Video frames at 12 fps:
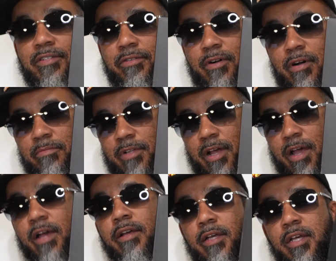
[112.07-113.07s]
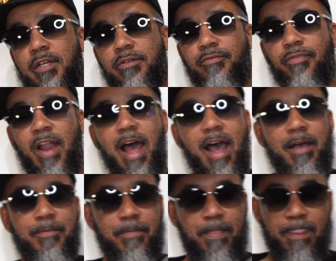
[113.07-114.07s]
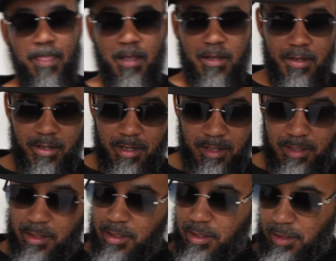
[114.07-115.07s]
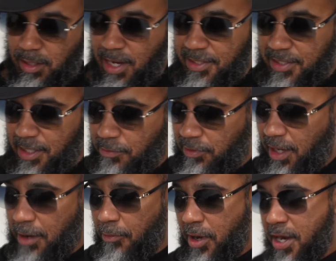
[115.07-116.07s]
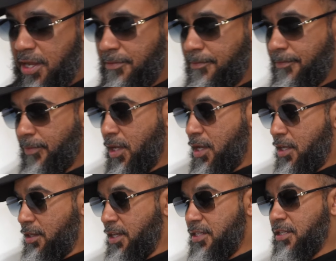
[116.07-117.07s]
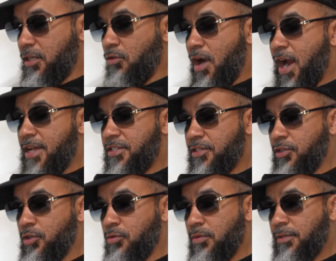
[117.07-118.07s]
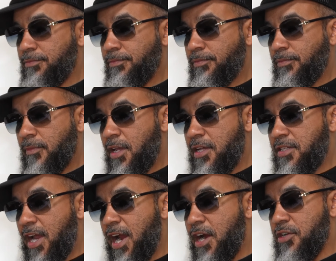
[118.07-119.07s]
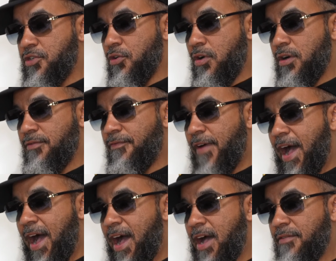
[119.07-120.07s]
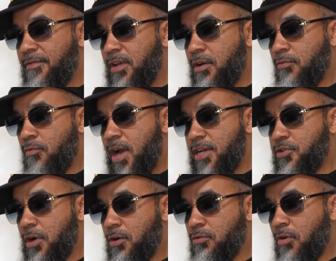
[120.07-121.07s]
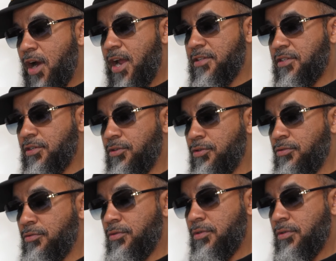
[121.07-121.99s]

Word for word: You know what I'm saying? Fly. Let's see what they read. This the grade school one. It's Air Jordan 5 Retro Grade School.